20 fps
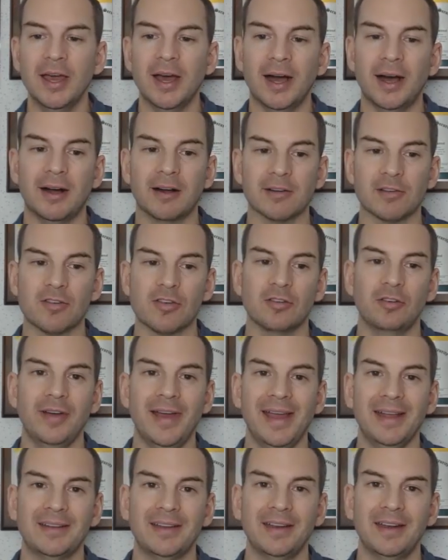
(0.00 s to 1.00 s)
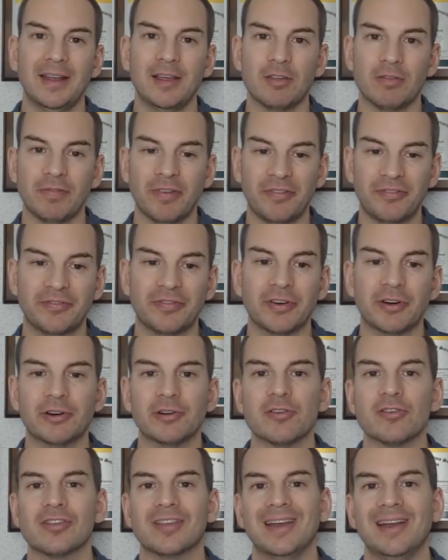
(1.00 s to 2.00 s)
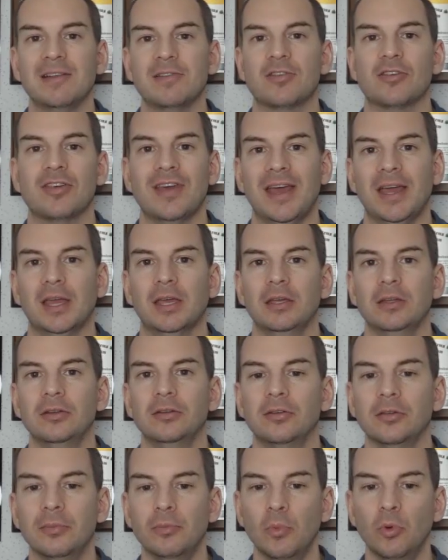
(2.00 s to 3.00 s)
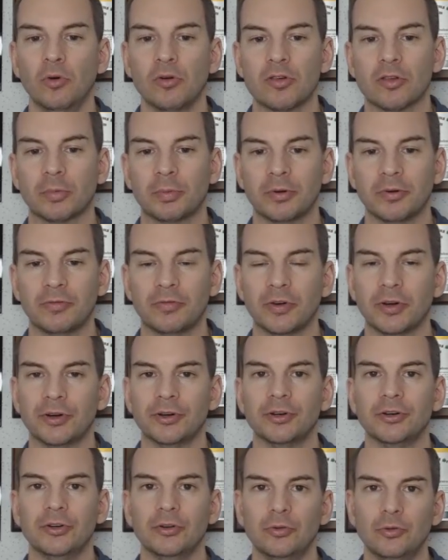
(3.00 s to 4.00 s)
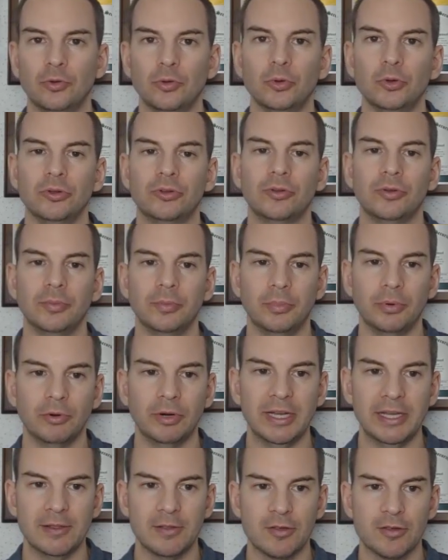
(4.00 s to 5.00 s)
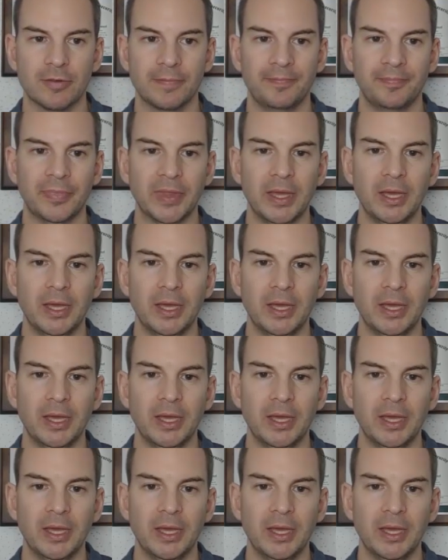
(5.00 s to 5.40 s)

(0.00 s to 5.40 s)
are selected as the first and second most preferred root bridge.